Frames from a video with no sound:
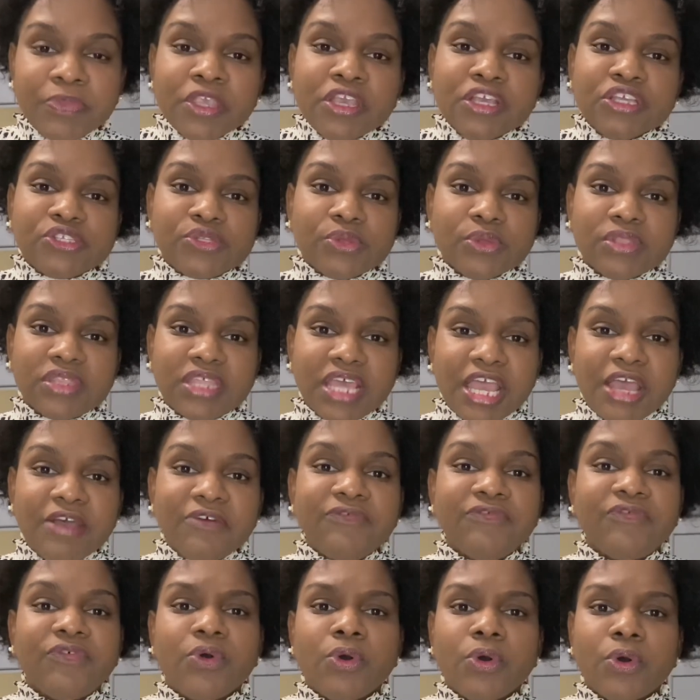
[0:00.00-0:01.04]
So
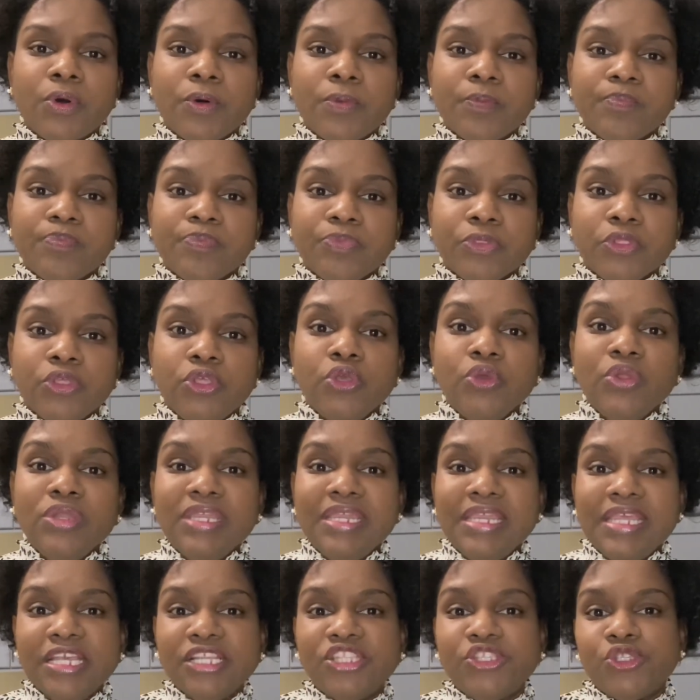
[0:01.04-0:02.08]
therefore, you
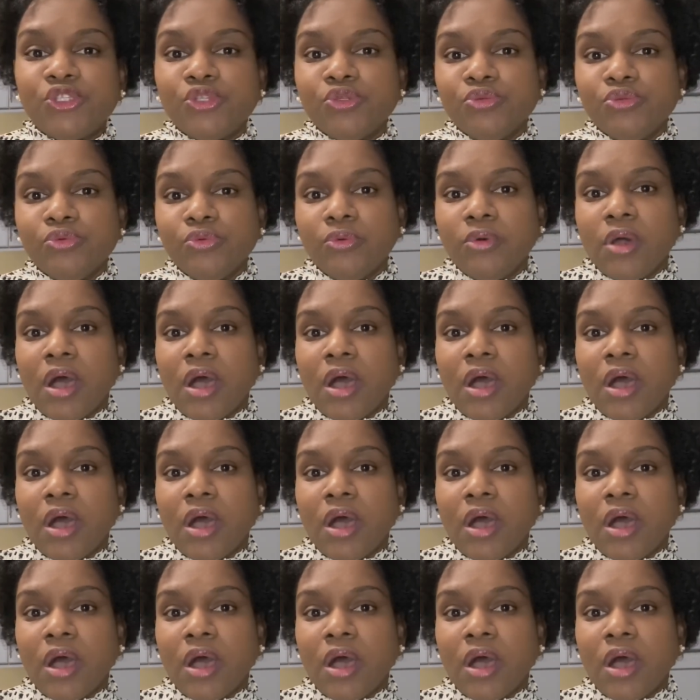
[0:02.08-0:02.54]
need to